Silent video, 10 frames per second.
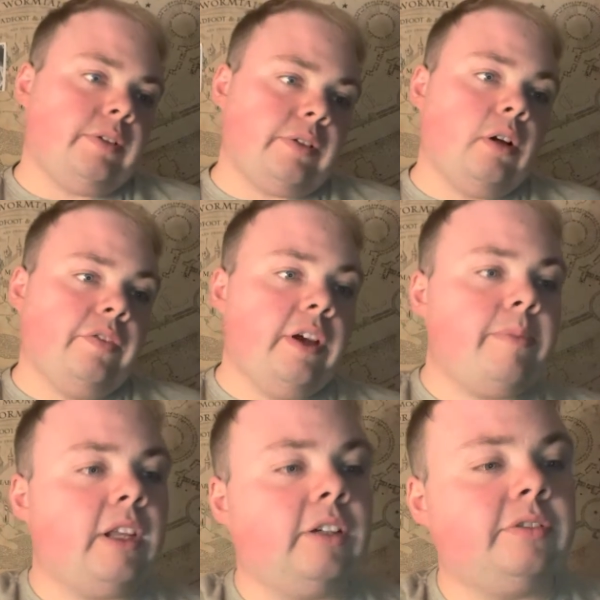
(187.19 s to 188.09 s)
gone with
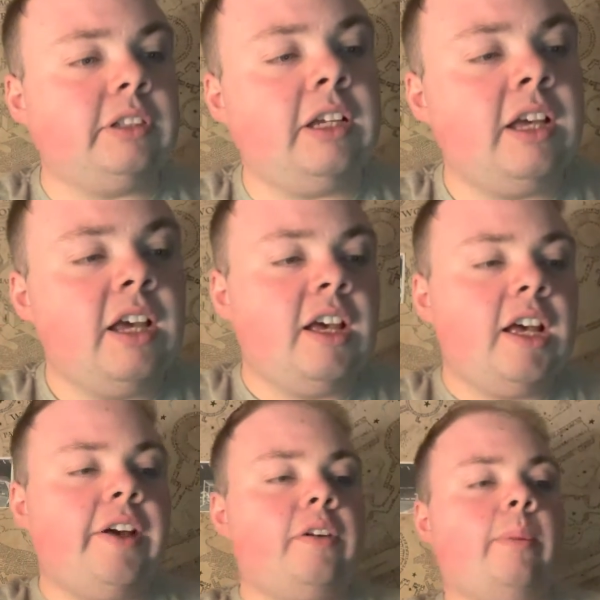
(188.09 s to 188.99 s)
him. Now see,
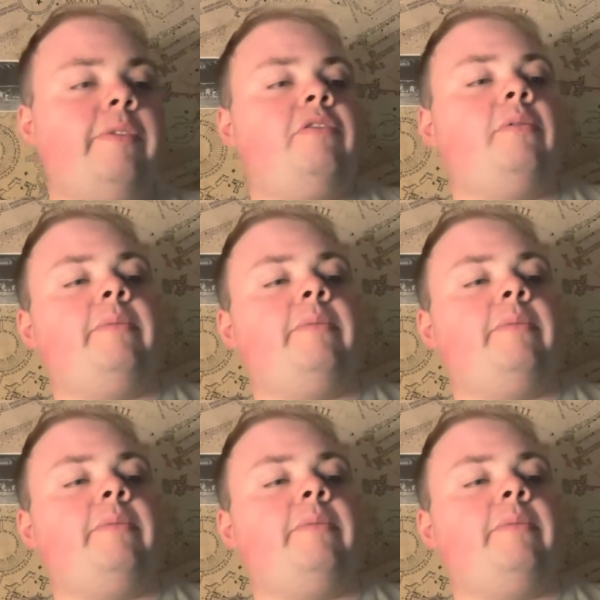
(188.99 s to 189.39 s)
I've gone with